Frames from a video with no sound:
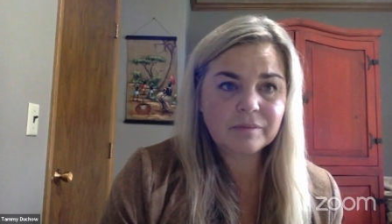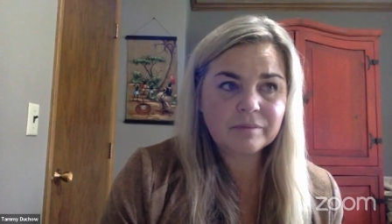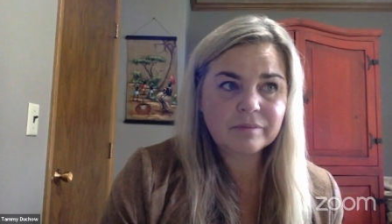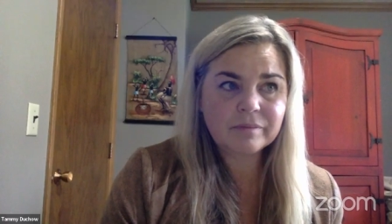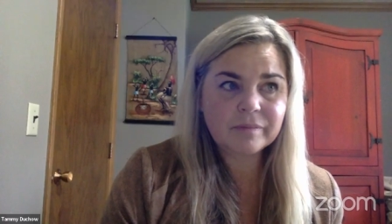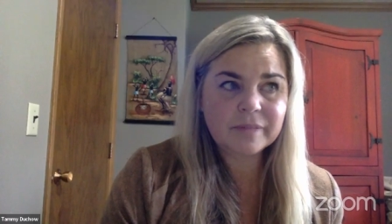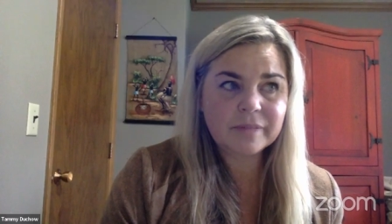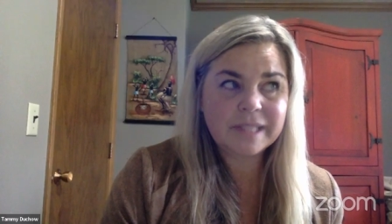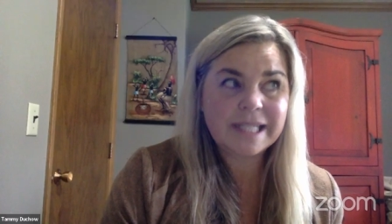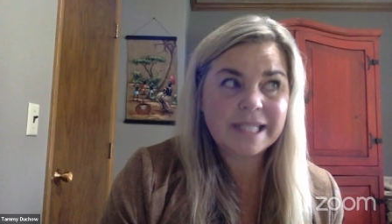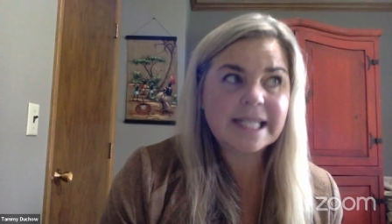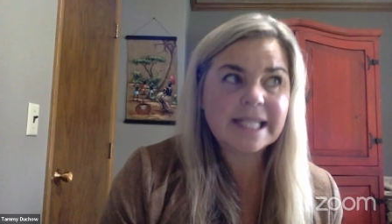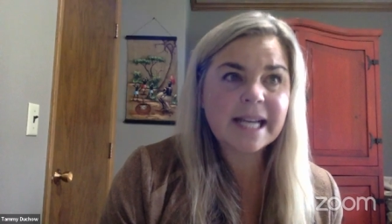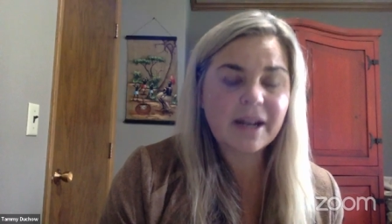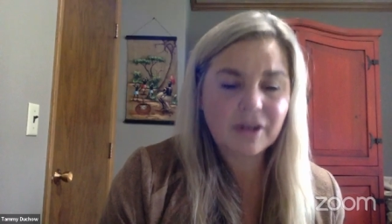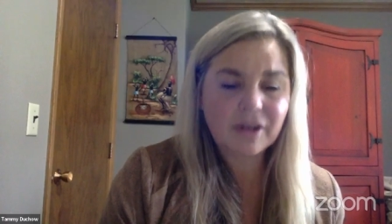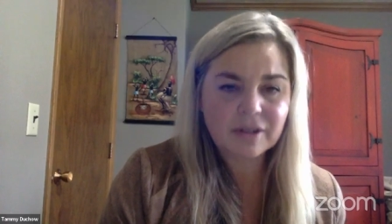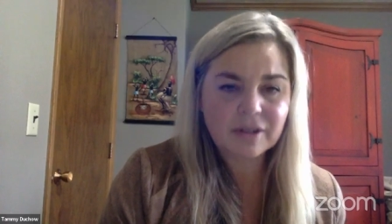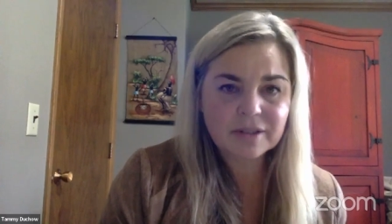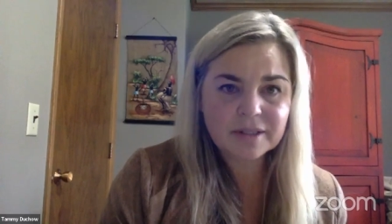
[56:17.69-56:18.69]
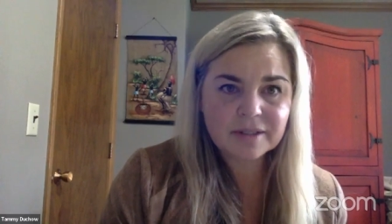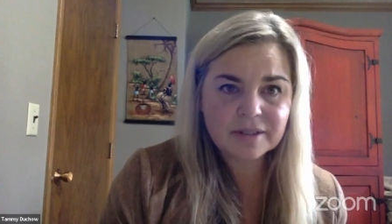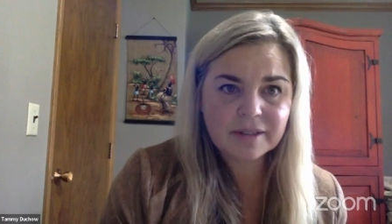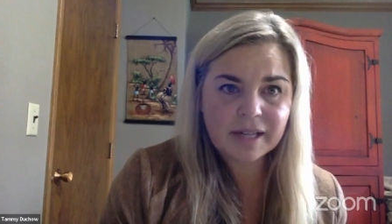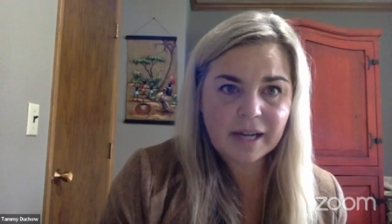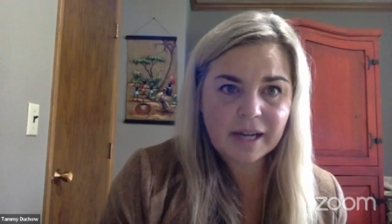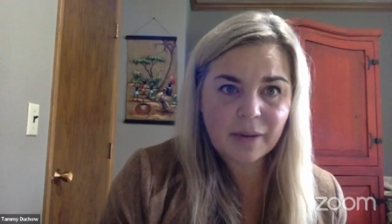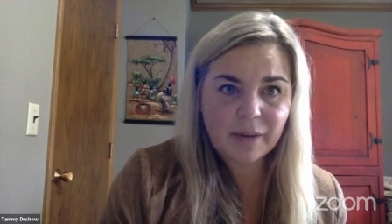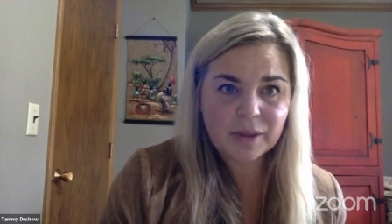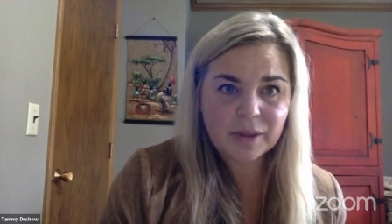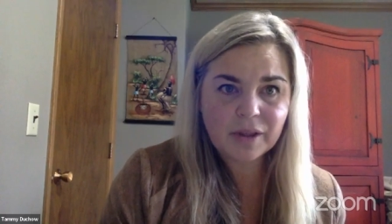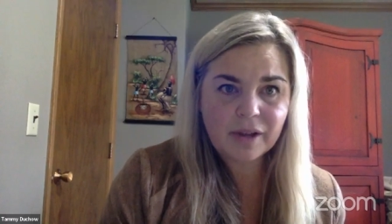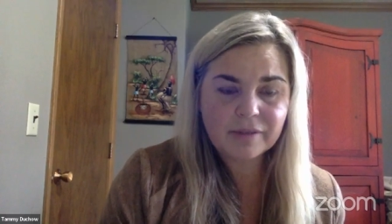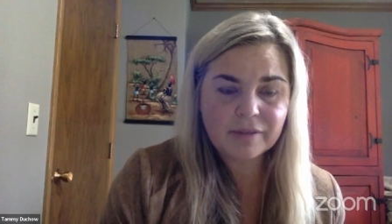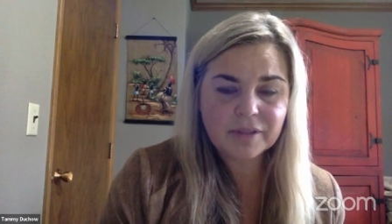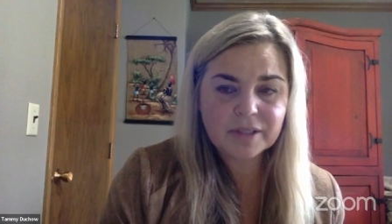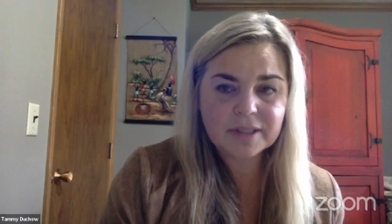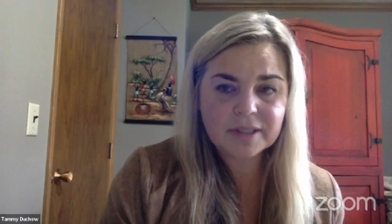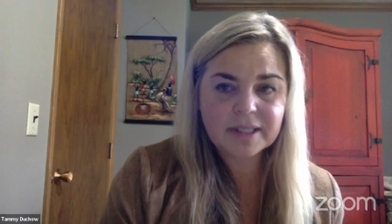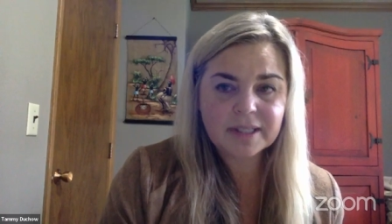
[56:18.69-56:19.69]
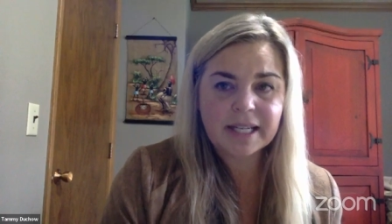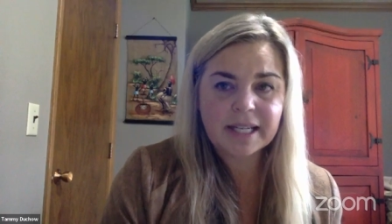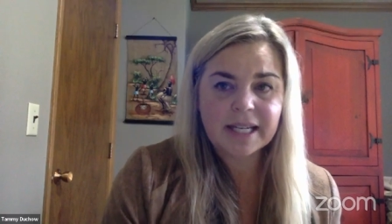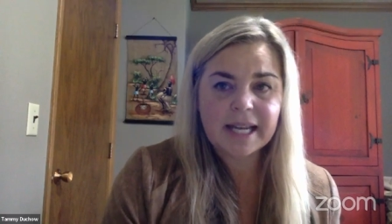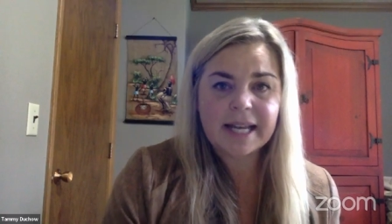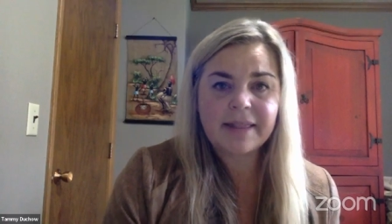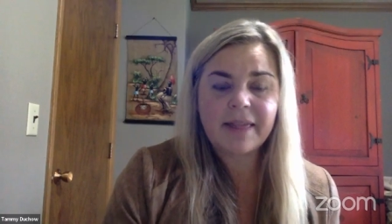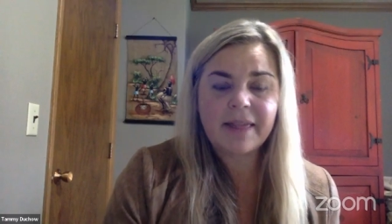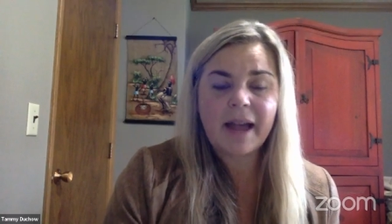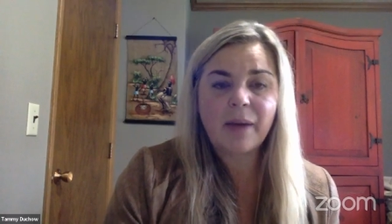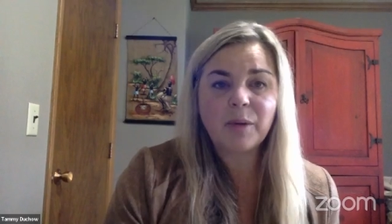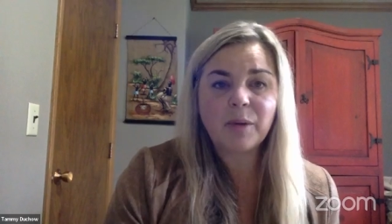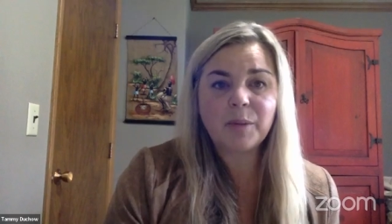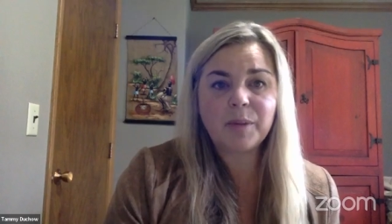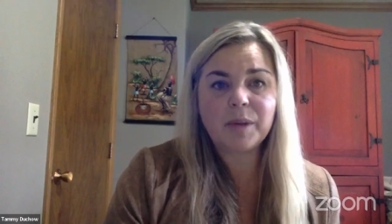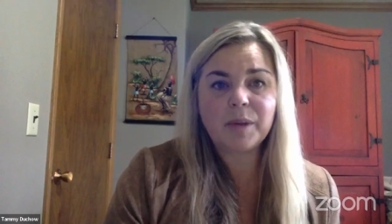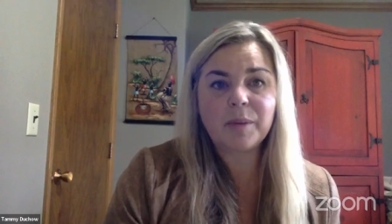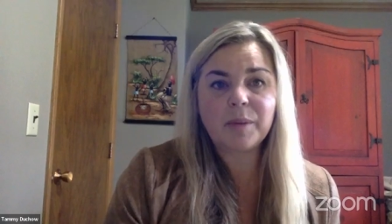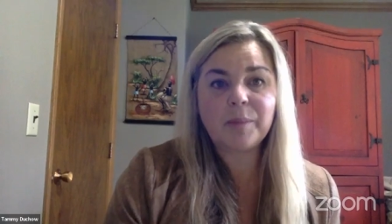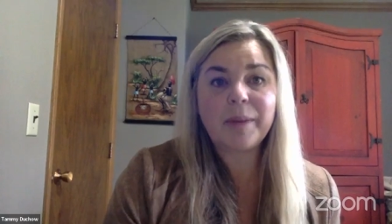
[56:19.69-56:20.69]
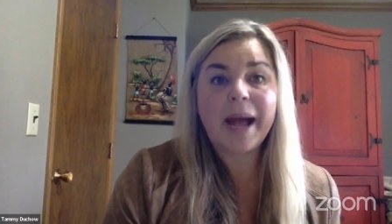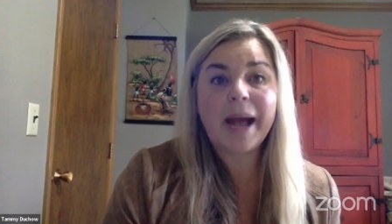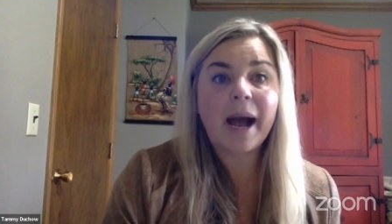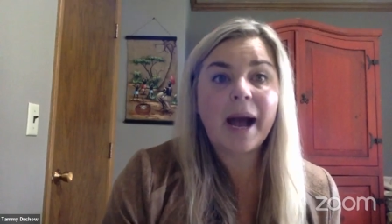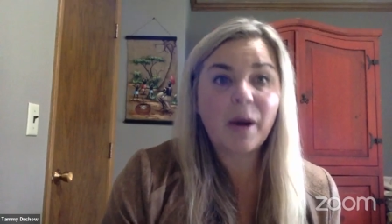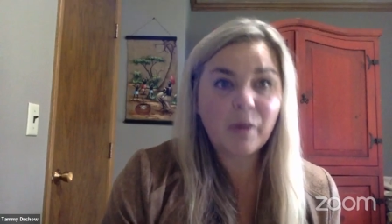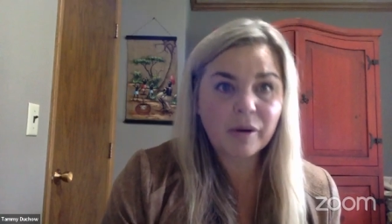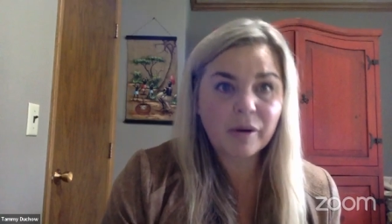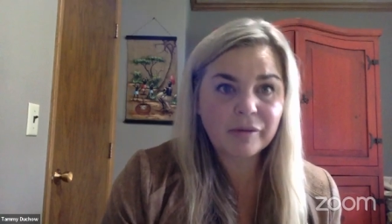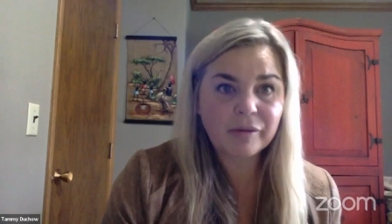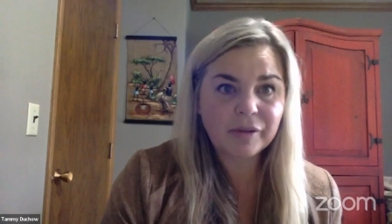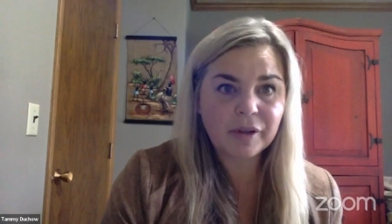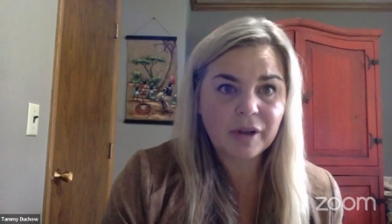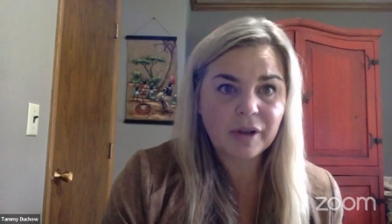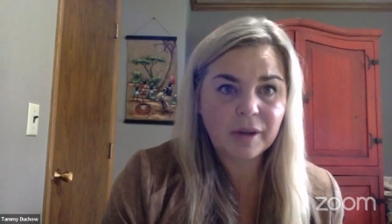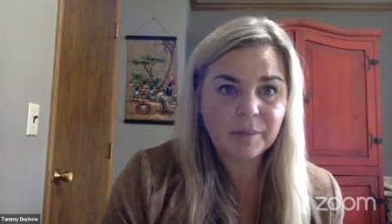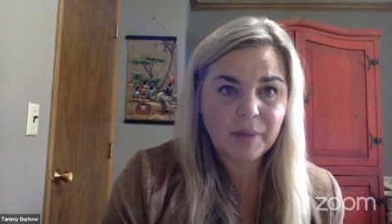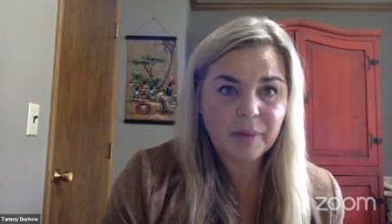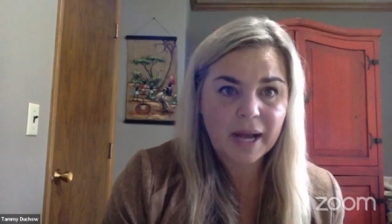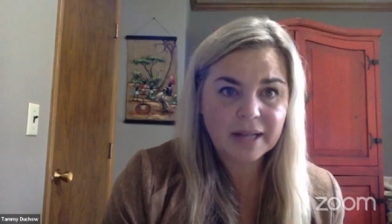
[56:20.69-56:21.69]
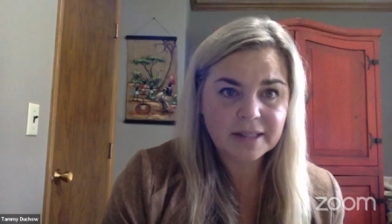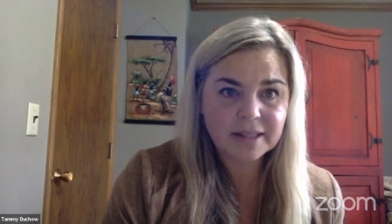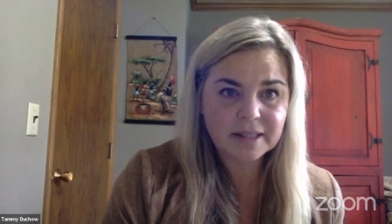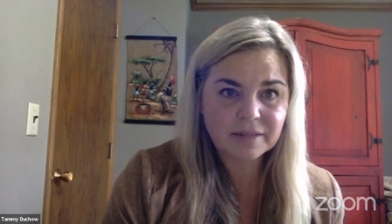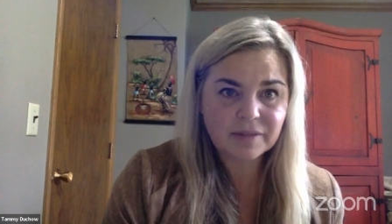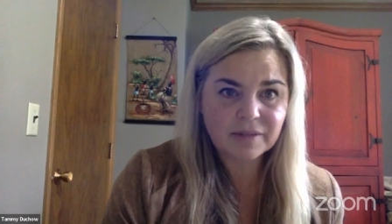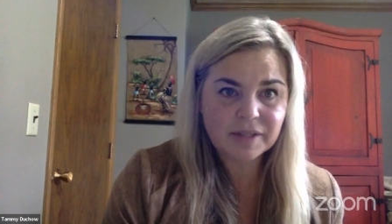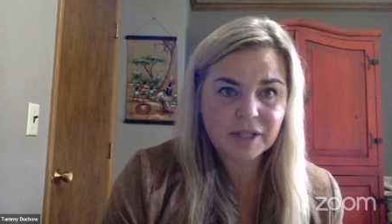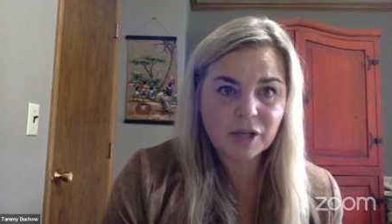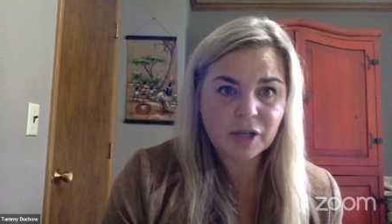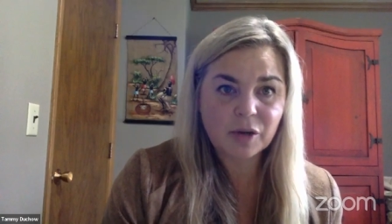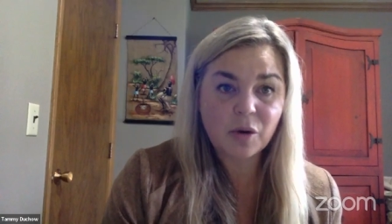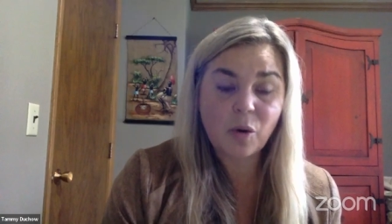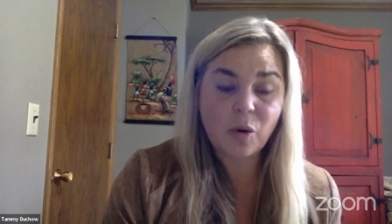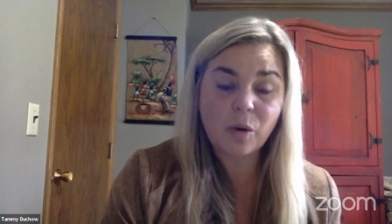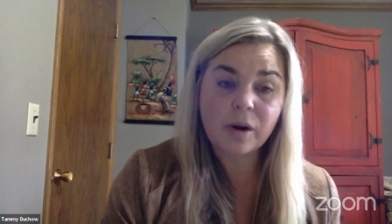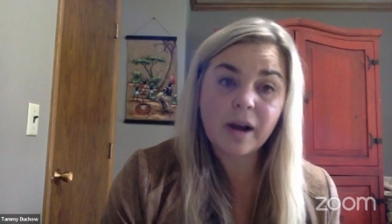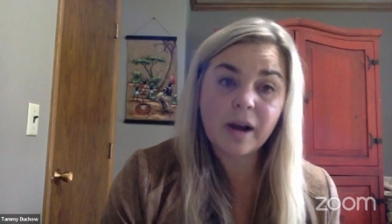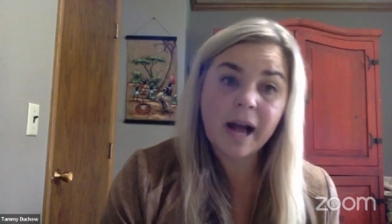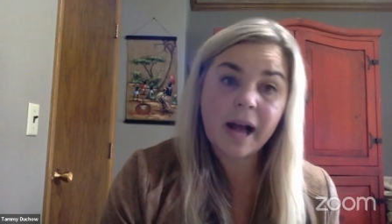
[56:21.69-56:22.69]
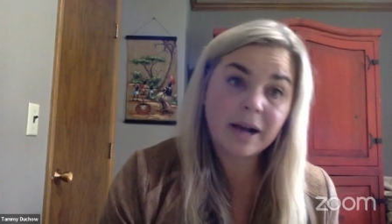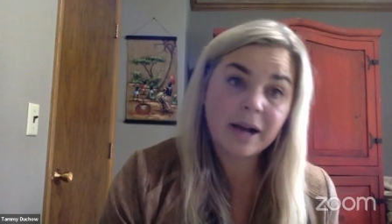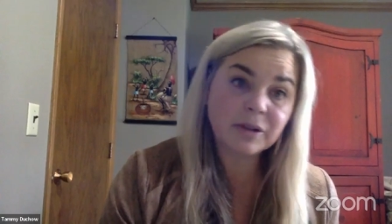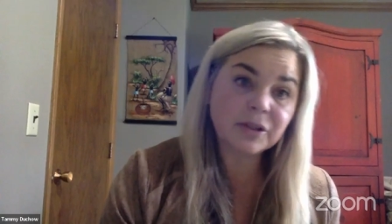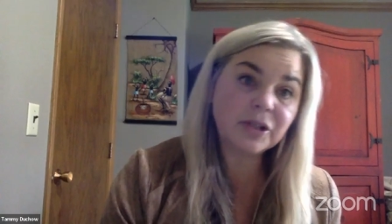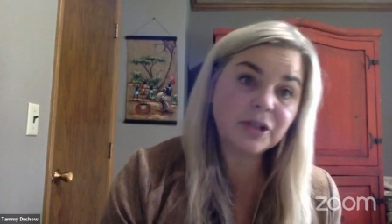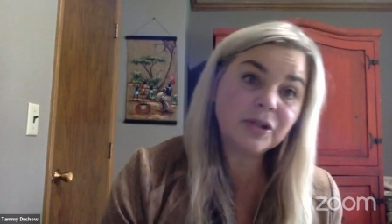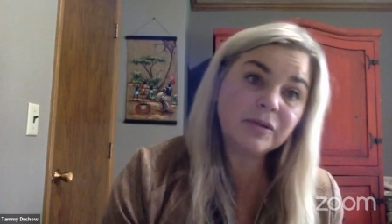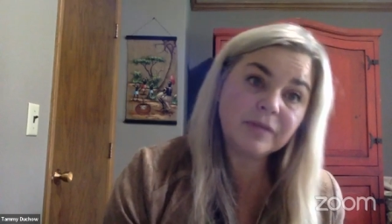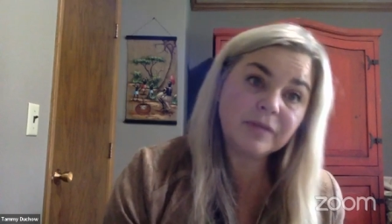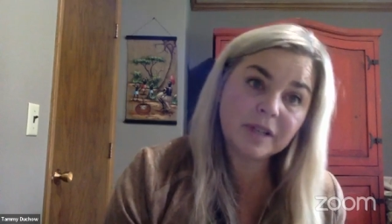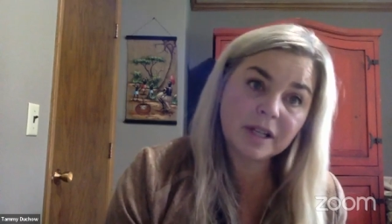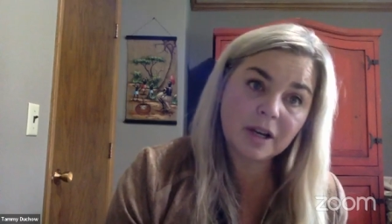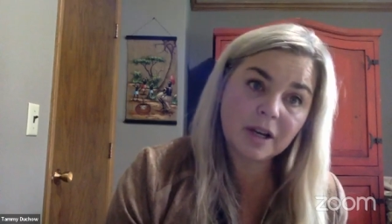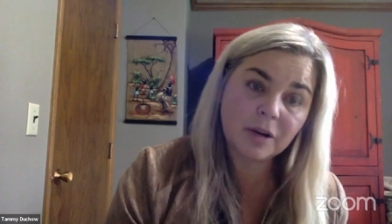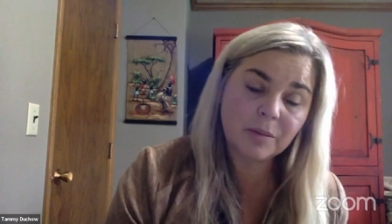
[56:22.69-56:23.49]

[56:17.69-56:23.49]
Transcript: details that I would love to see. And that would be a powerful unboxing video or a how-to video.